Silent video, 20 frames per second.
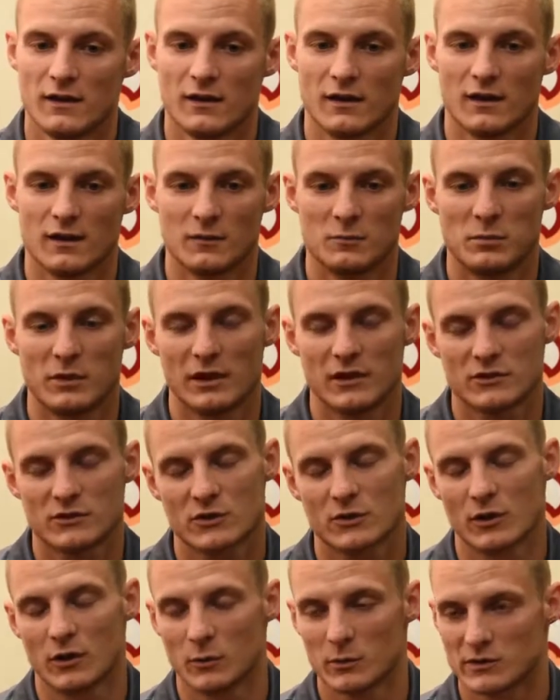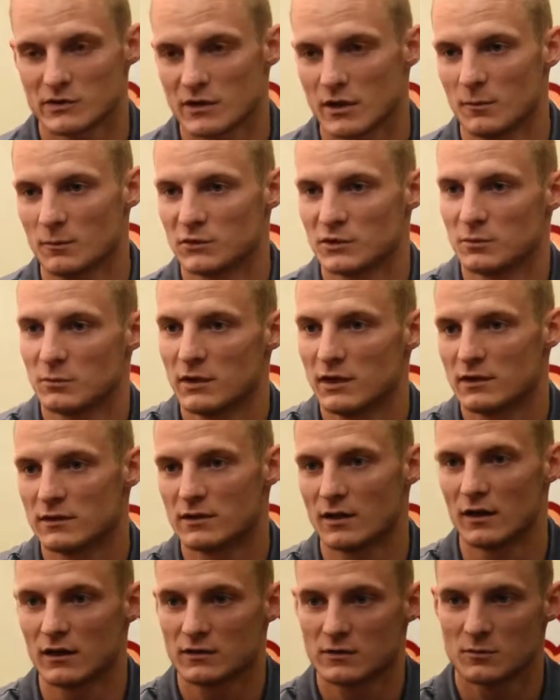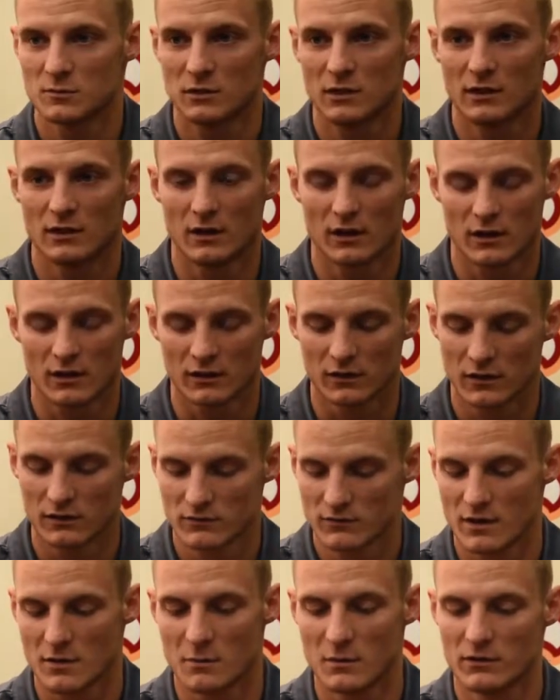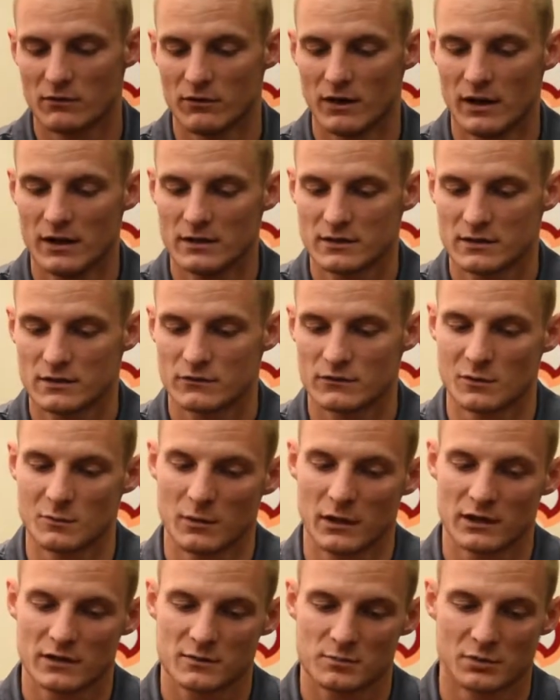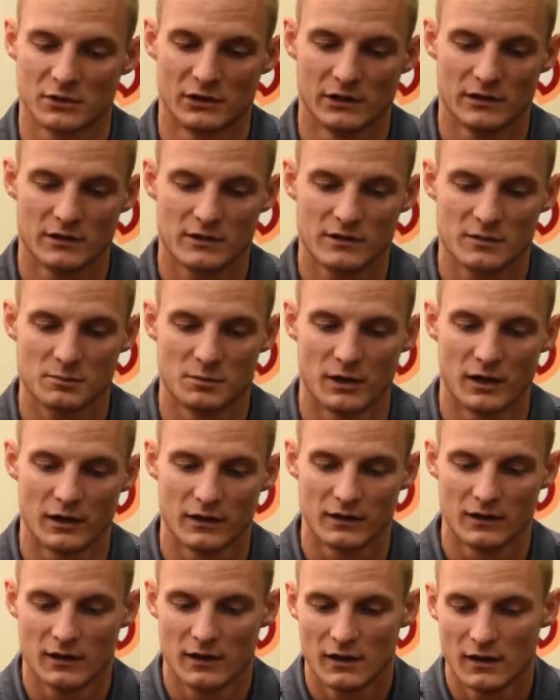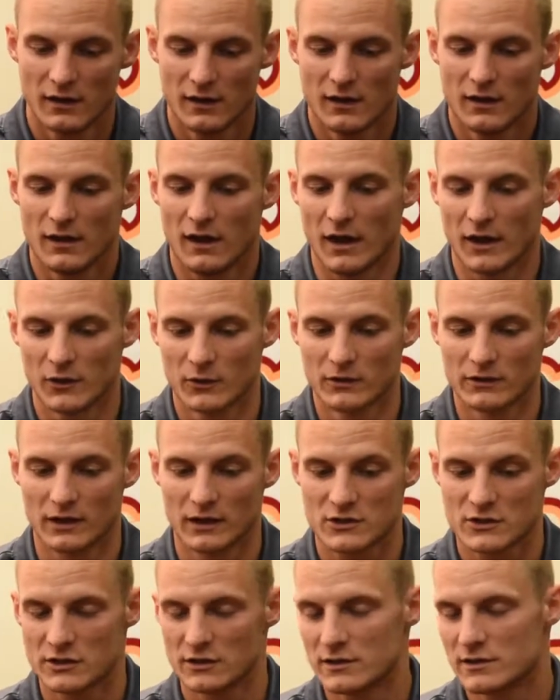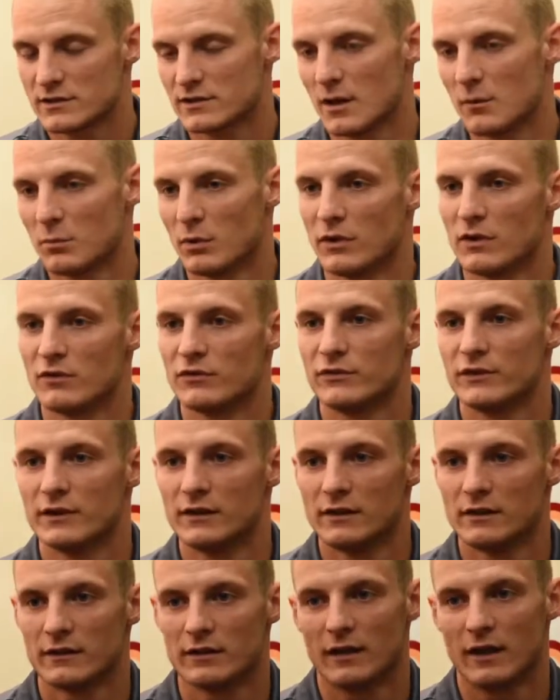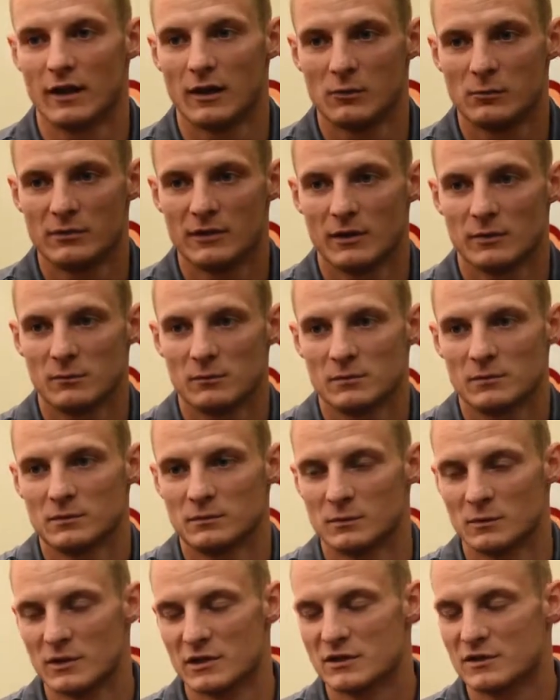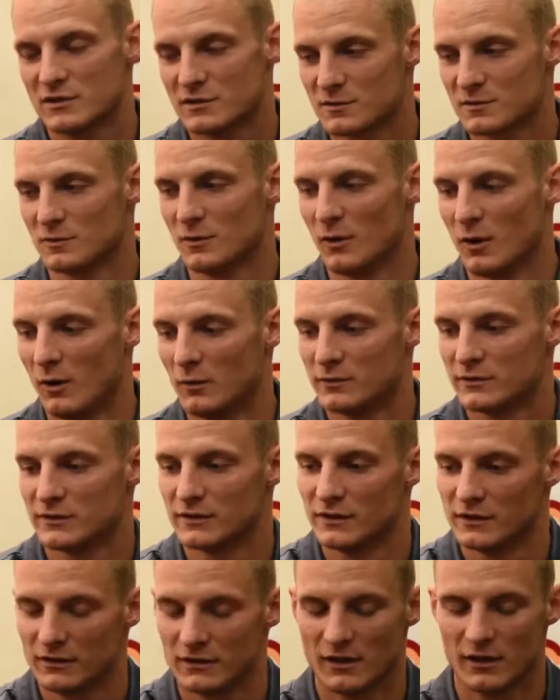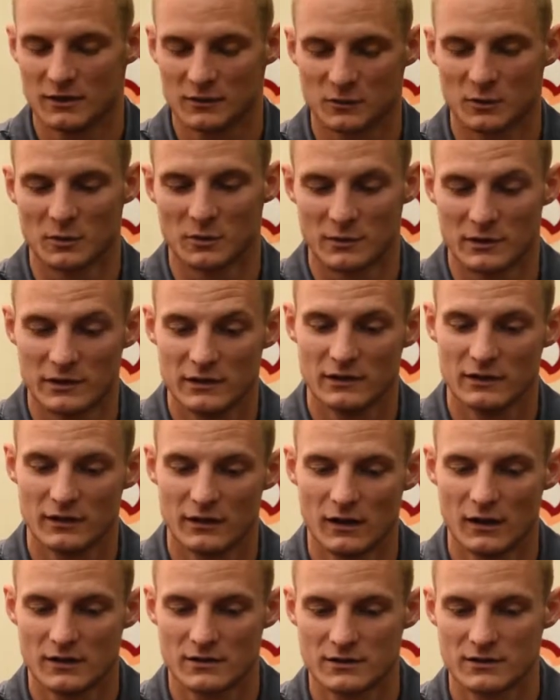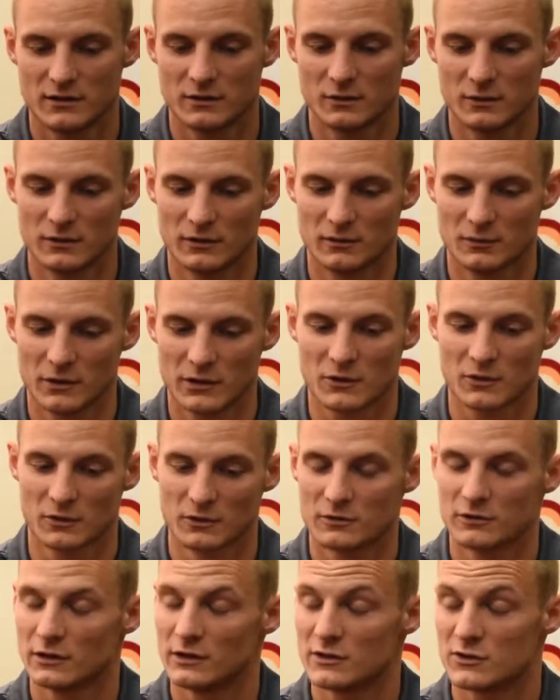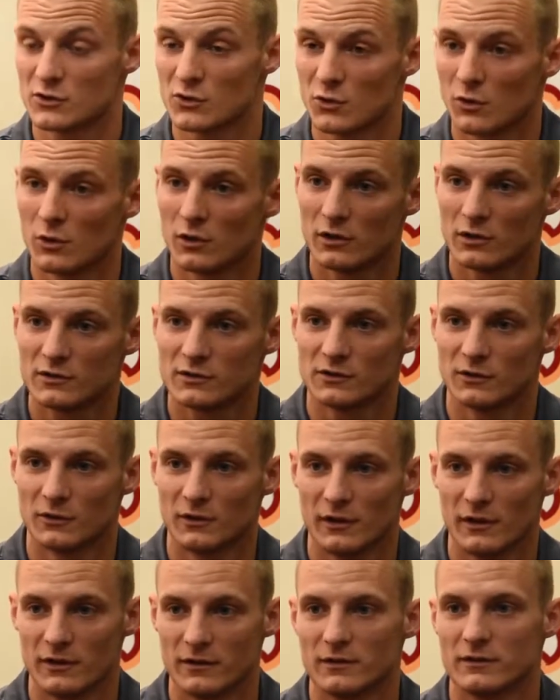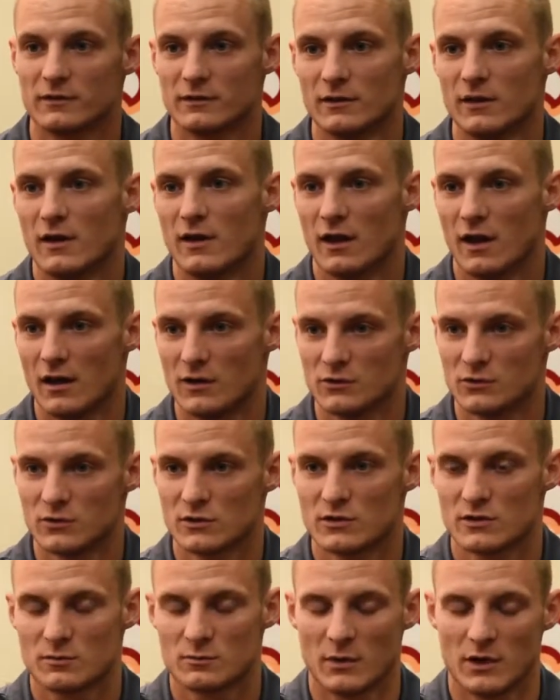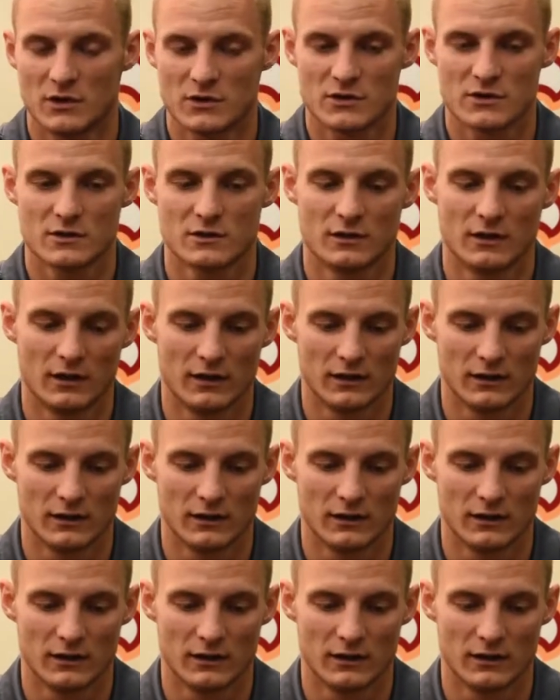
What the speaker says: and players could always come to me and talk to me, and I can give them advice from my experience, but I couldn't actually step on the field and help them, which obviously that's what we needed last year. We couldn't really score, and as you just mentioned,